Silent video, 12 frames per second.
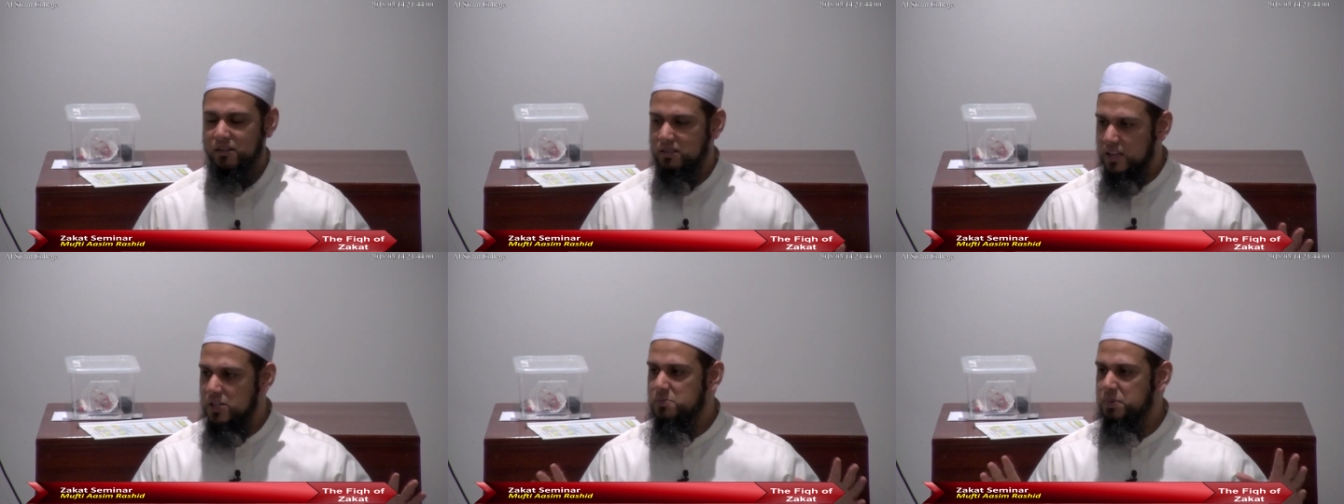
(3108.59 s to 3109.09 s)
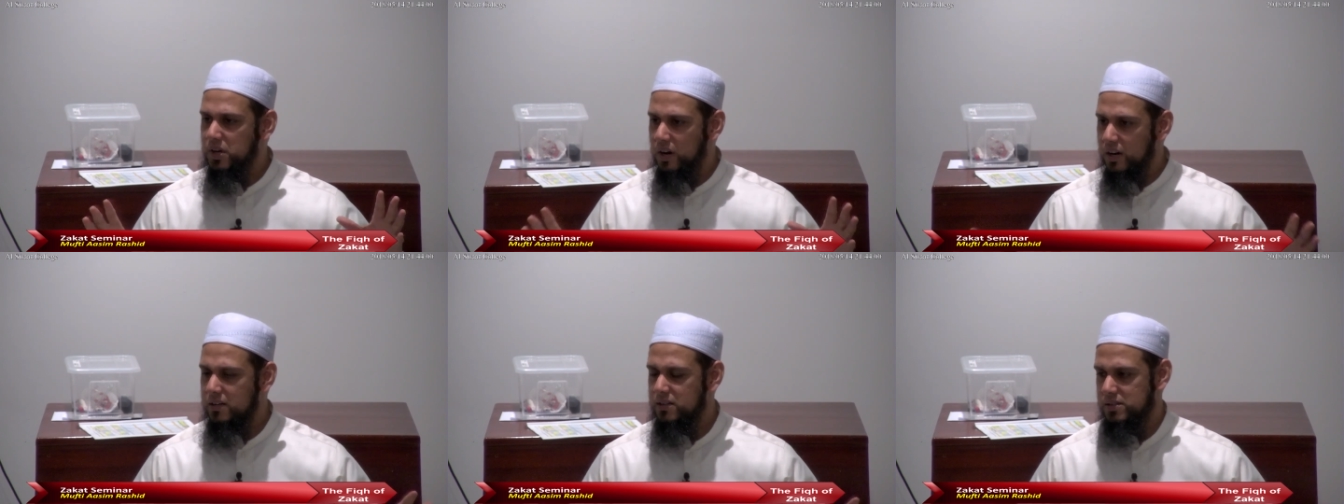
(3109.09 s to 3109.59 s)
Now things
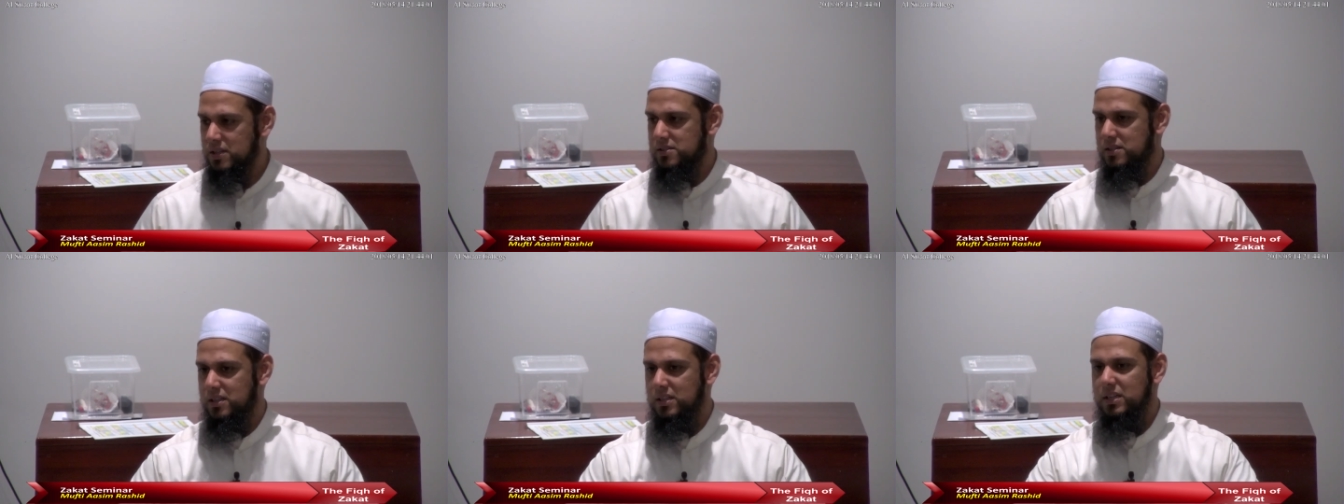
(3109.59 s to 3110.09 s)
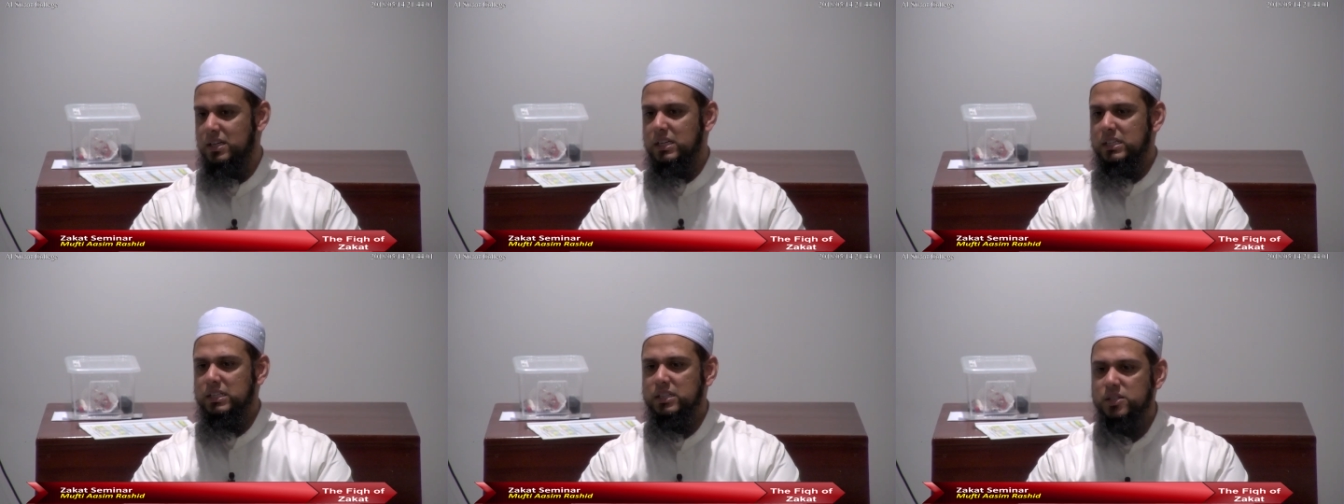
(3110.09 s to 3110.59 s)
beyond necessity,
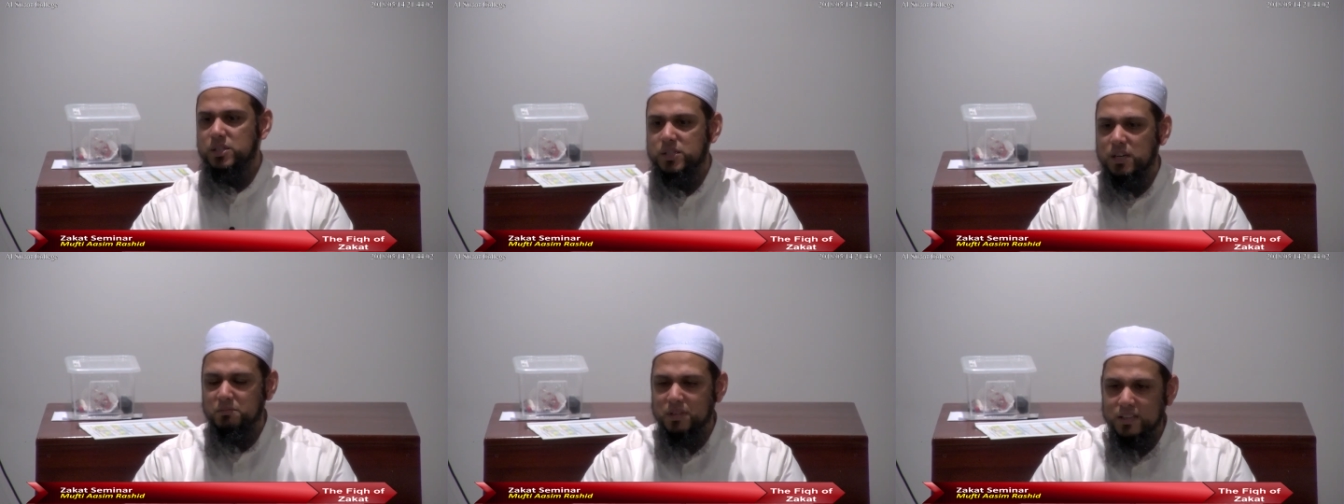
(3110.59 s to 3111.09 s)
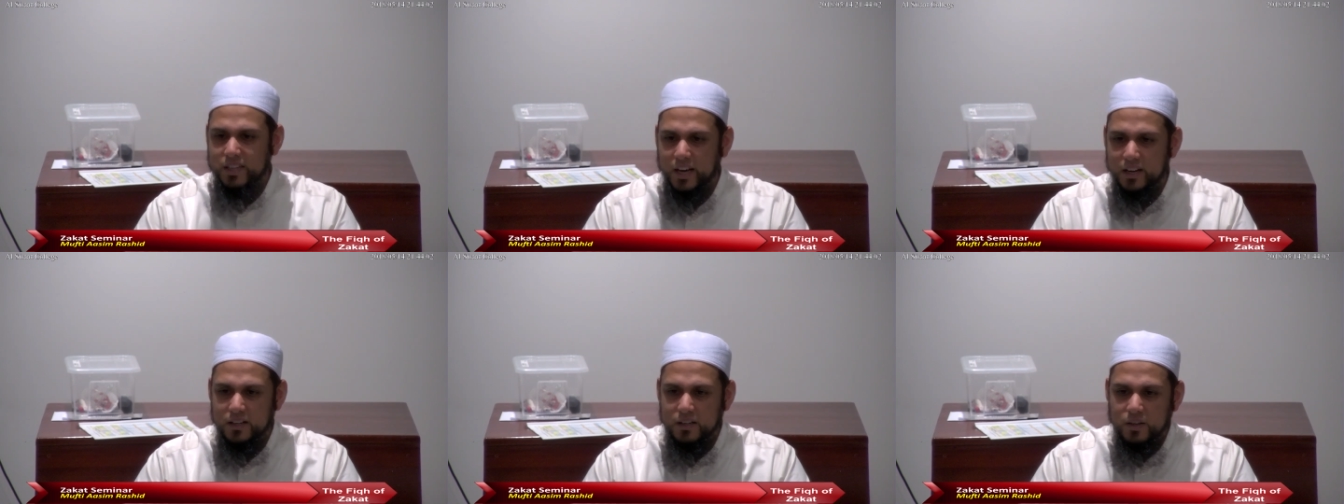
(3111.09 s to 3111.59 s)
this is something
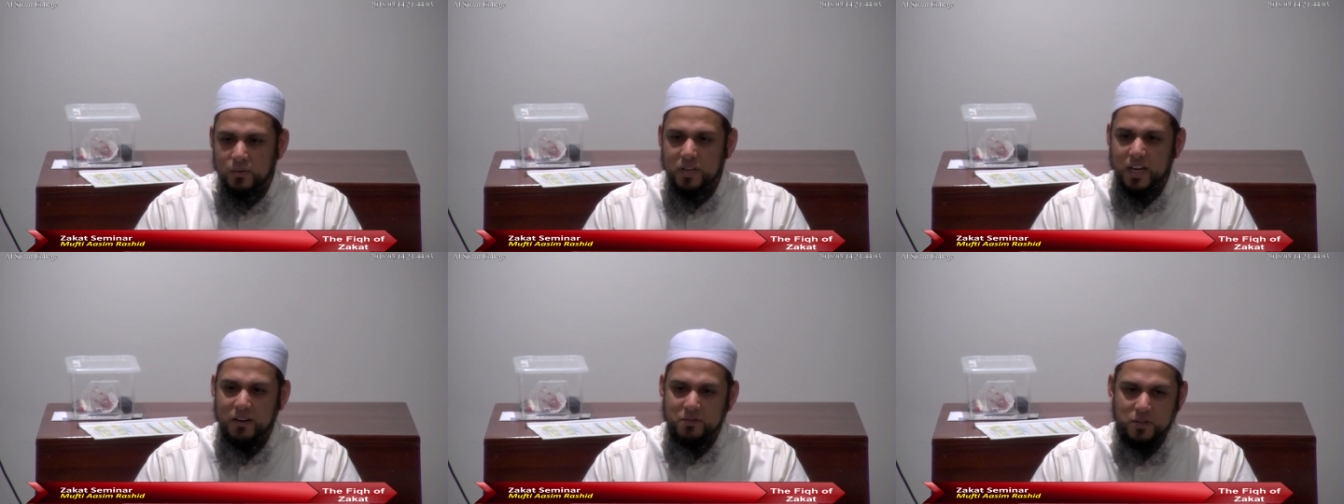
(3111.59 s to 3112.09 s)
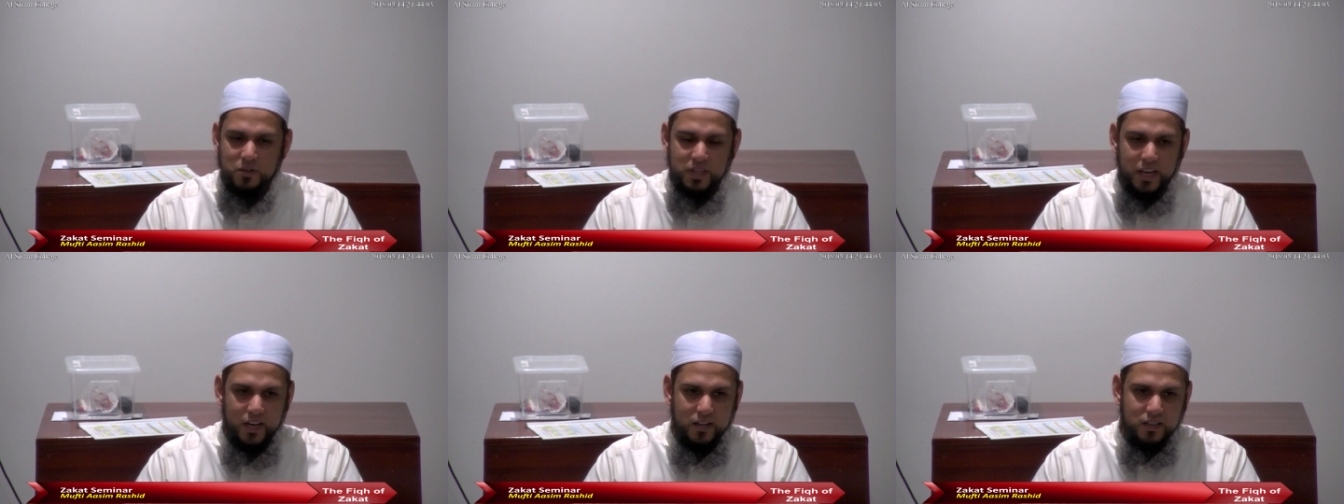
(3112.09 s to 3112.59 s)
that we'd have to
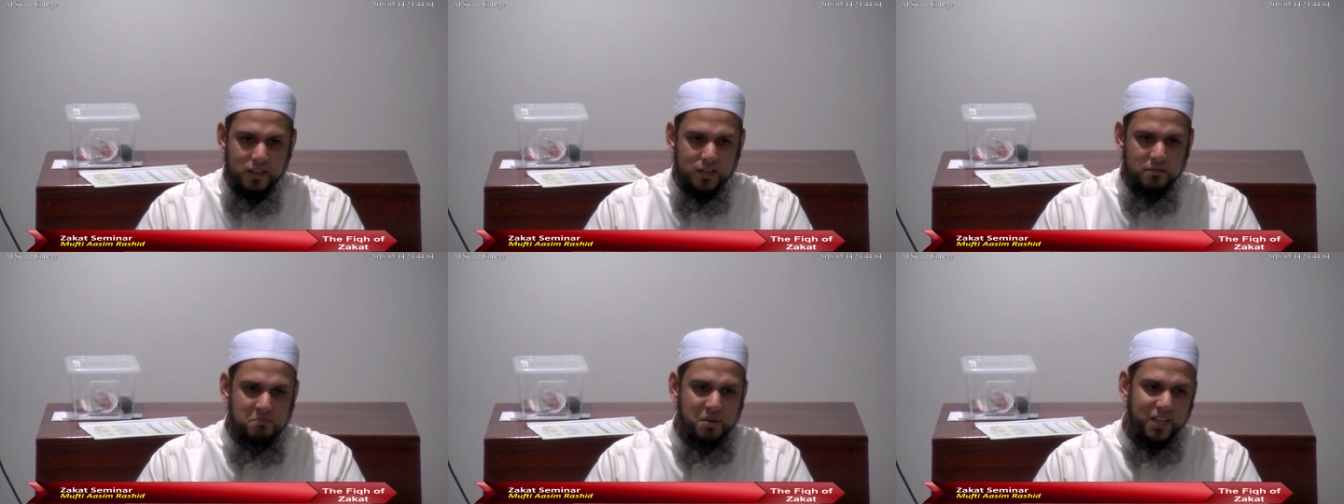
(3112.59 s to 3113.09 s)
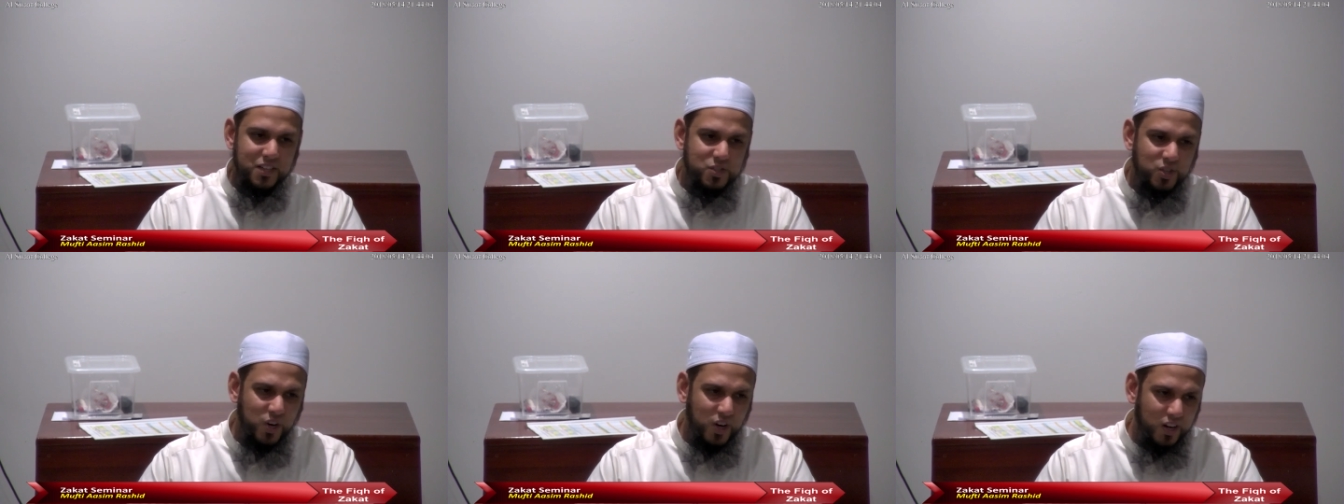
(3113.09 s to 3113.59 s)
look at
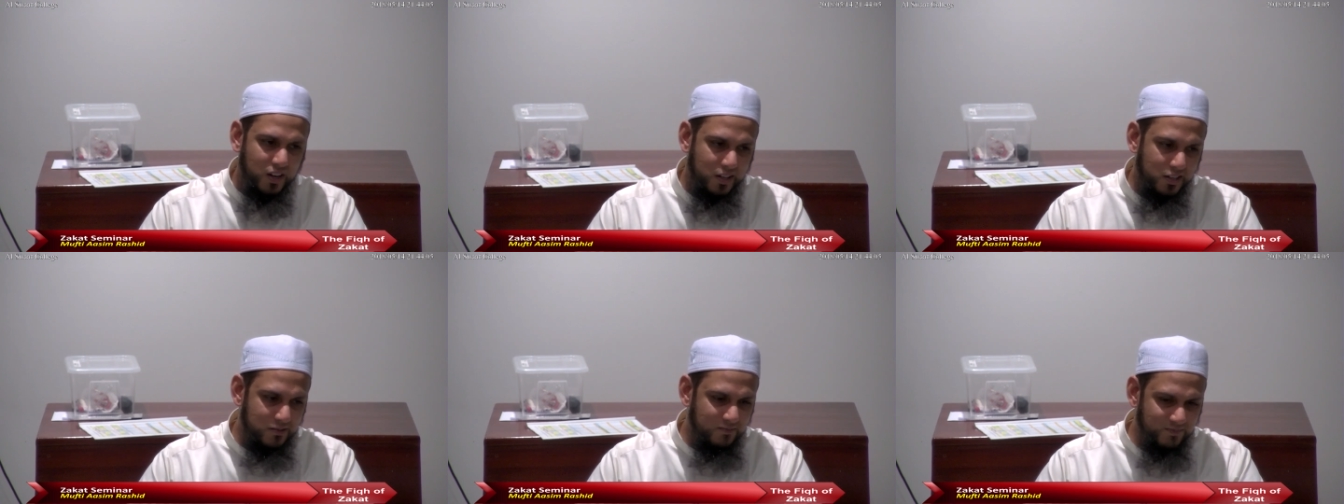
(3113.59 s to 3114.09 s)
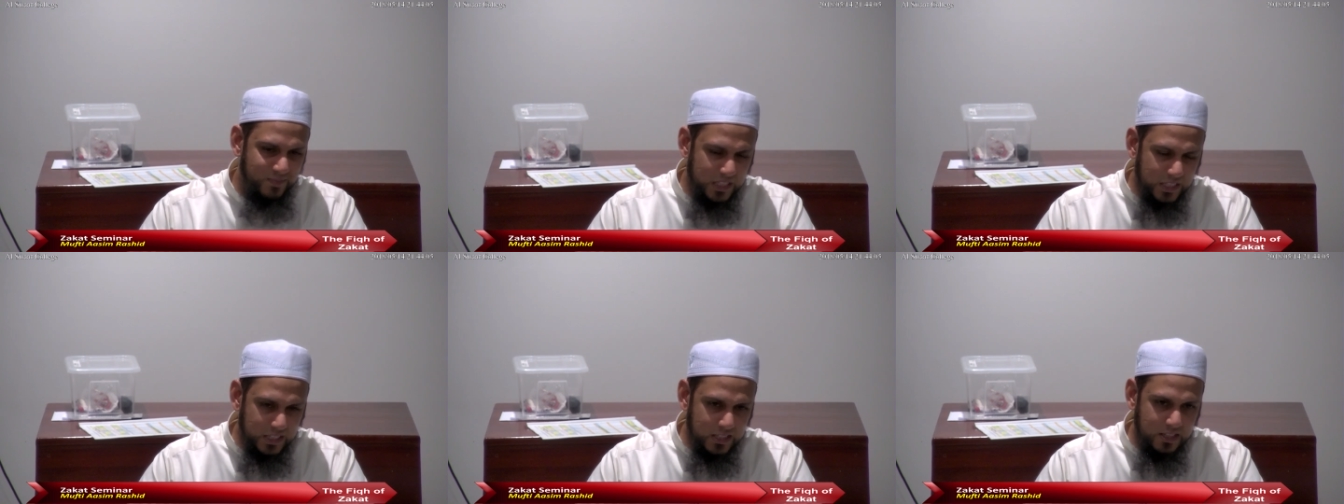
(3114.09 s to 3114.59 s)
based on
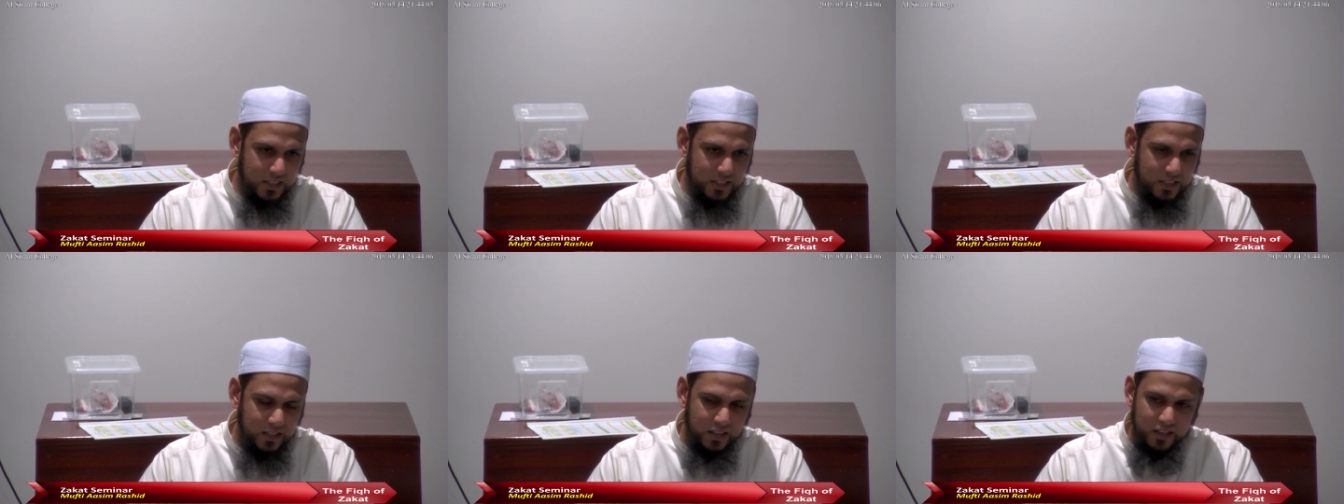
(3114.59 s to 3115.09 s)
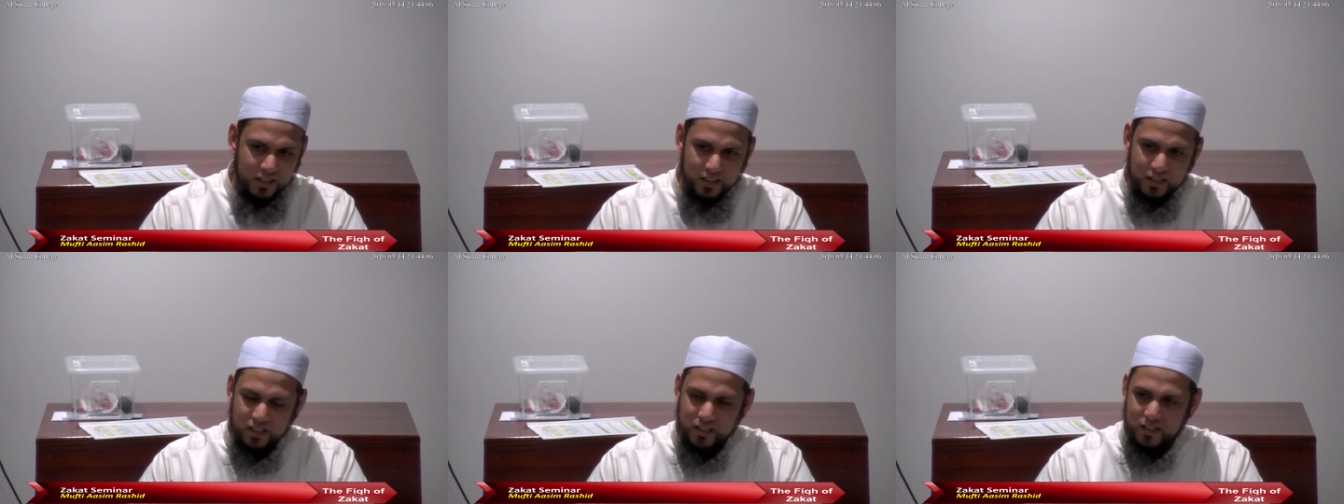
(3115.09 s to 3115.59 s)

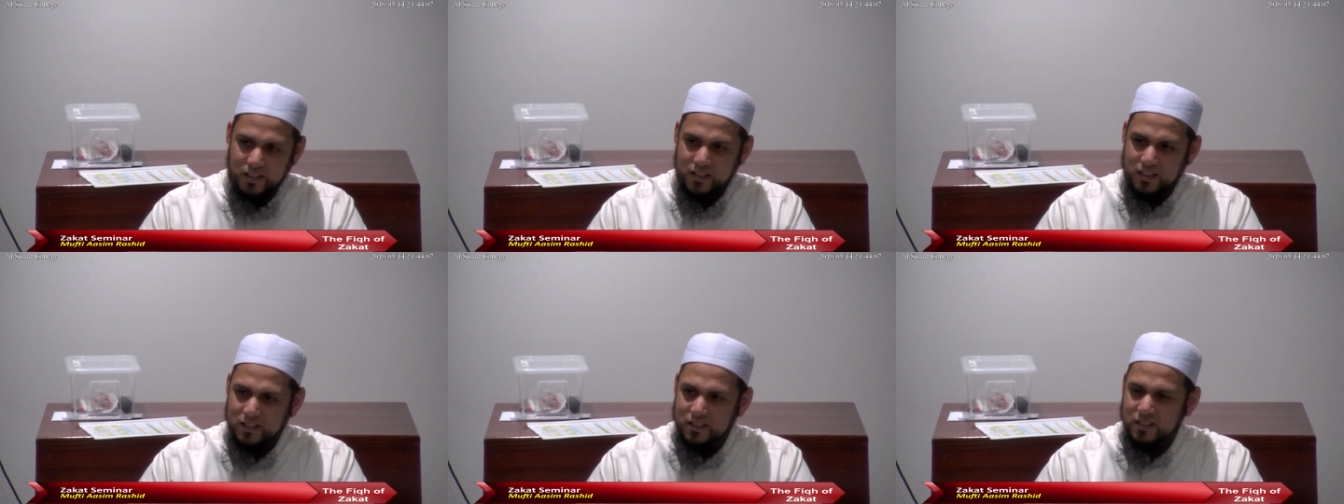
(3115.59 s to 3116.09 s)
the